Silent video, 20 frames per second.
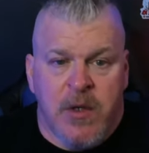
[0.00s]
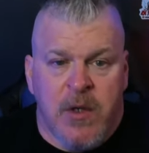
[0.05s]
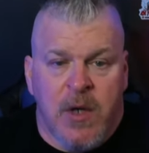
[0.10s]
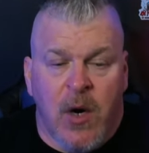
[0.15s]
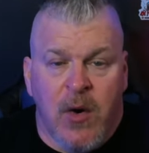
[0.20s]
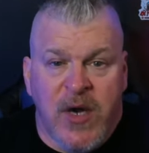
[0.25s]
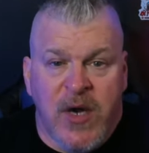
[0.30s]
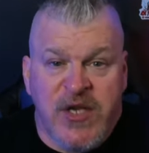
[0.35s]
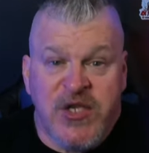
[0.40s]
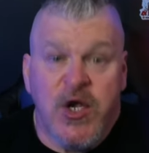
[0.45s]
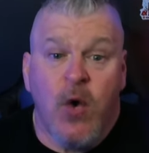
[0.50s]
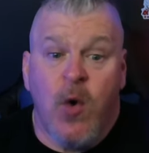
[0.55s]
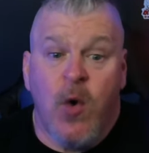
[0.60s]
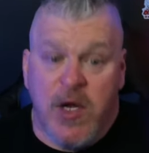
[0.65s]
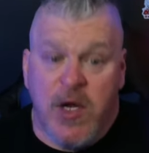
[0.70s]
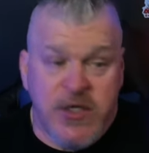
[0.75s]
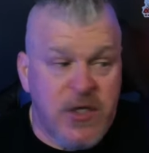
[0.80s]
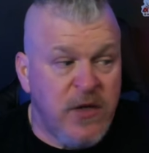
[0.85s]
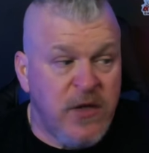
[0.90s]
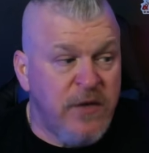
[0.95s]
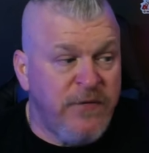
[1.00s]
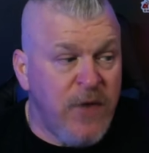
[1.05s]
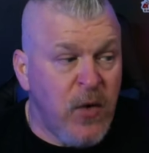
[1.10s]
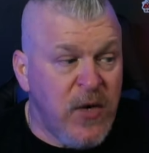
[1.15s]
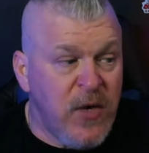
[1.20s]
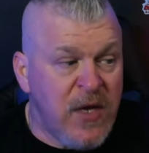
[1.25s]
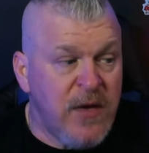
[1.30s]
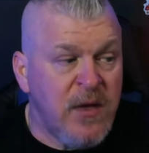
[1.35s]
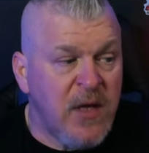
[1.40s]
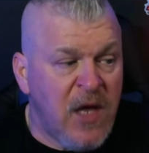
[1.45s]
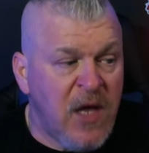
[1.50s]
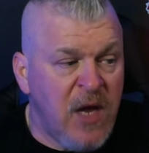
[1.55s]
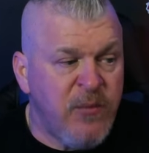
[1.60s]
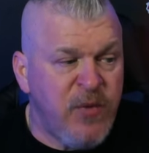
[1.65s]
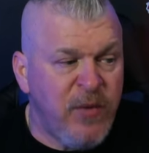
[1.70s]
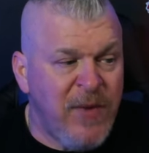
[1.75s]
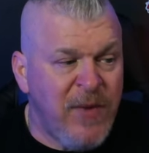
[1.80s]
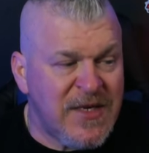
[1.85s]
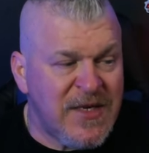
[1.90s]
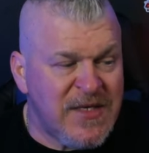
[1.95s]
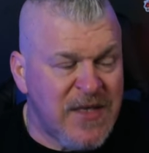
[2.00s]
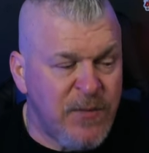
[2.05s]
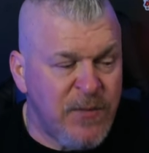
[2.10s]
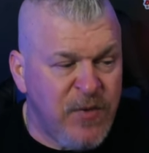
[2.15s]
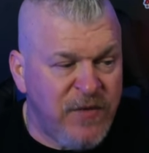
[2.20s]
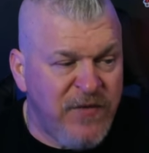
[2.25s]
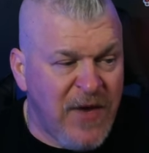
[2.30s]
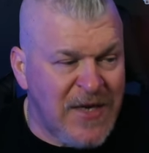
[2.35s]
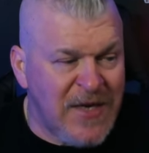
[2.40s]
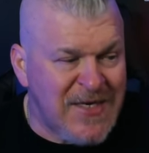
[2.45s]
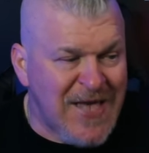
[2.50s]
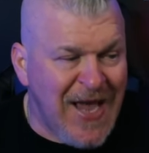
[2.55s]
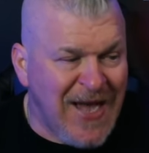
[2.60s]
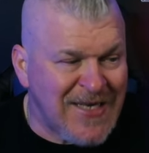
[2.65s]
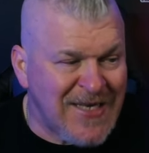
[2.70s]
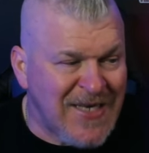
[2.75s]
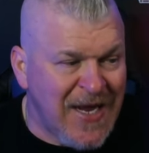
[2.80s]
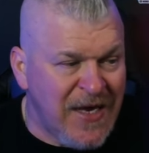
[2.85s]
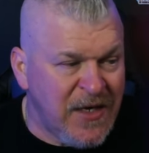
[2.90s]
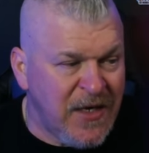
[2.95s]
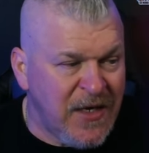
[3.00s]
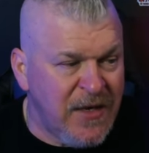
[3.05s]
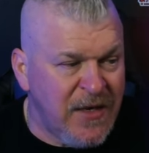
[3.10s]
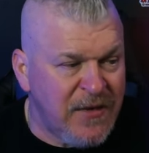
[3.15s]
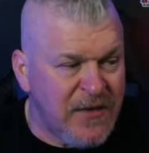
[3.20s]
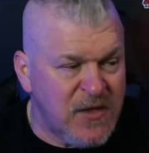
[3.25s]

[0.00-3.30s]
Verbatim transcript: All right, so on to the voting. Implement a simplified tax handling.